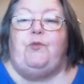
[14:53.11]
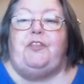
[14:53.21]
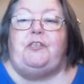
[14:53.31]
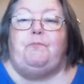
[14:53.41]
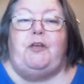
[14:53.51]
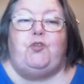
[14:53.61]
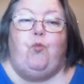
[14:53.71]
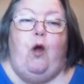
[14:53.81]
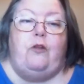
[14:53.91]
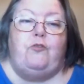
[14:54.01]
with as much
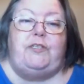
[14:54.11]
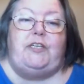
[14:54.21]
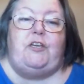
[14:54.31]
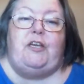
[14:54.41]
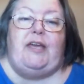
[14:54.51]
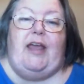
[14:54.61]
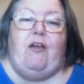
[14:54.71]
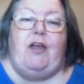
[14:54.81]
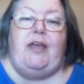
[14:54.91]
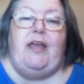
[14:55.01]
water as he could
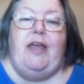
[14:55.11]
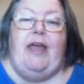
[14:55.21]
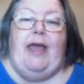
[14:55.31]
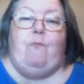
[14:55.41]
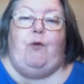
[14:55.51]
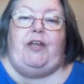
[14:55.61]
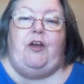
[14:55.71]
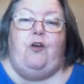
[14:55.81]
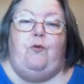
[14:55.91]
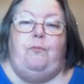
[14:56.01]
carry and went
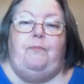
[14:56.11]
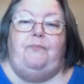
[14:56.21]
home.